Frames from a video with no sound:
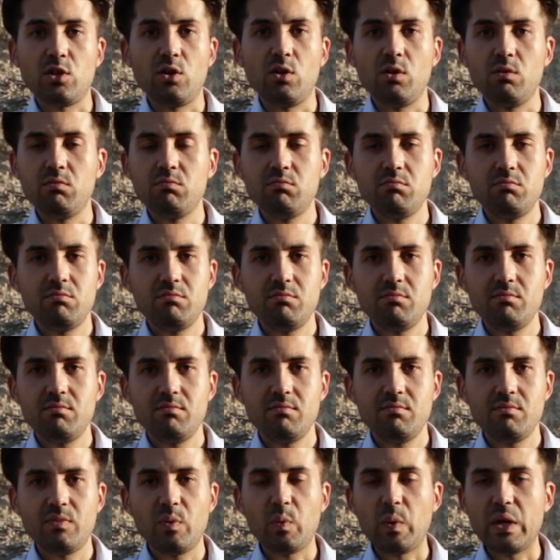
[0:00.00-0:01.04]
all.
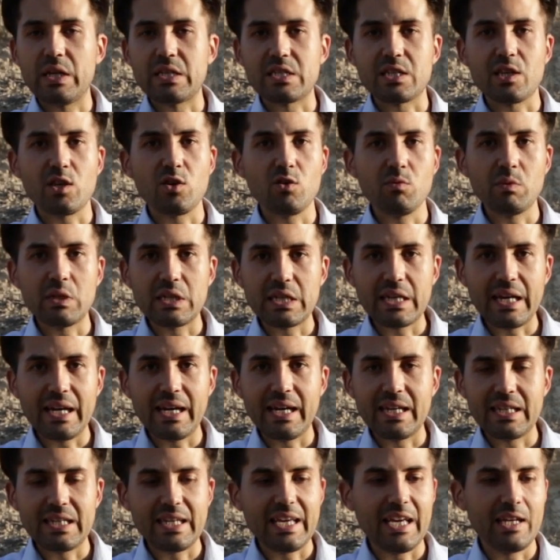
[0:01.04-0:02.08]
We as a
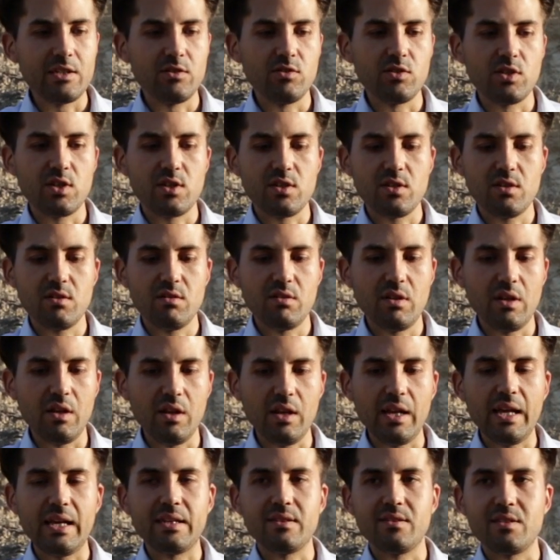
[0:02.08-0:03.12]
humankind cannot
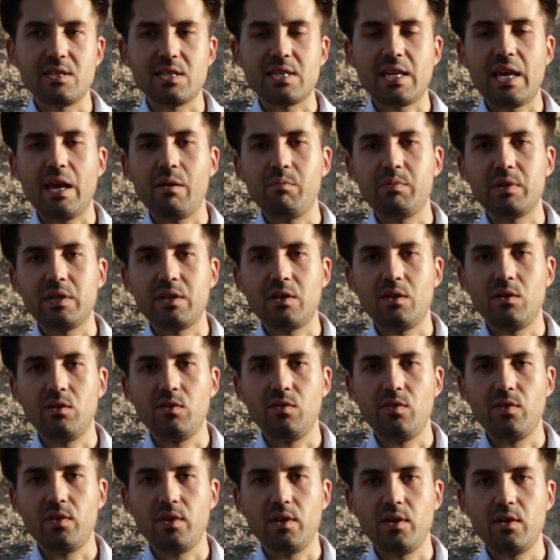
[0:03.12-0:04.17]
let this happen
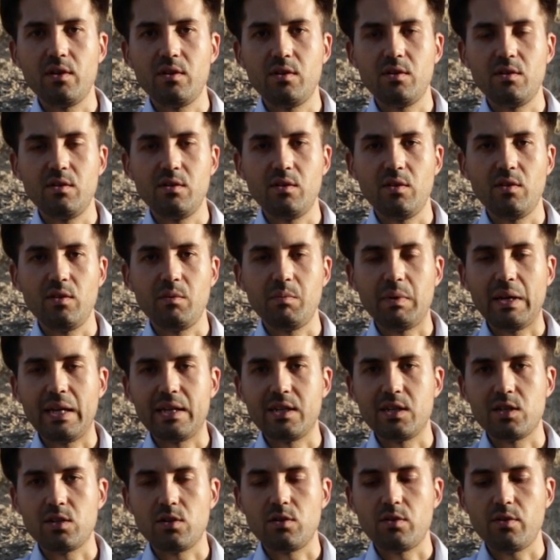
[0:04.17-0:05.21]
on the on the
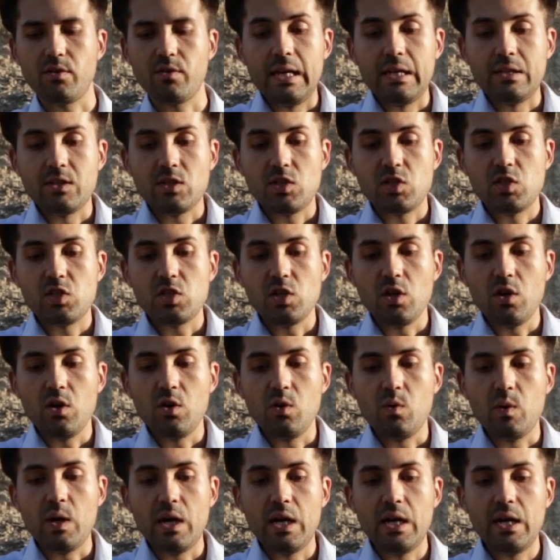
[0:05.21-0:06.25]
planet Earth. And
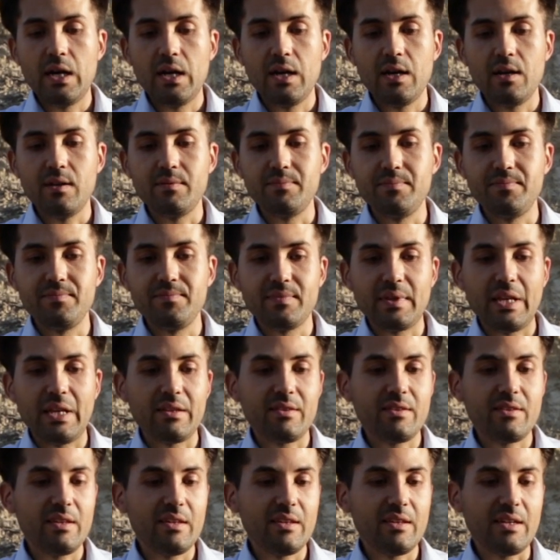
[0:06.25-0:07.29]
so I
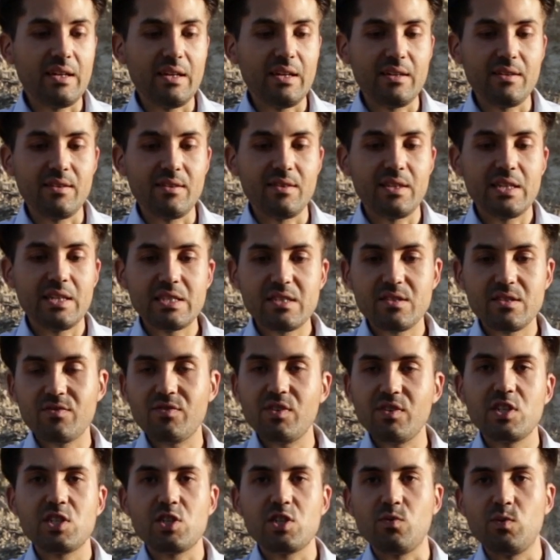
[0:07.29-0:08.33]
think this
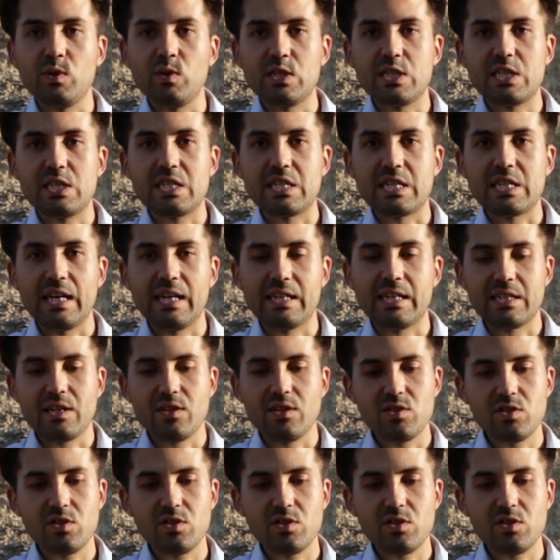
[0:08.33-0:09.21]
video will start a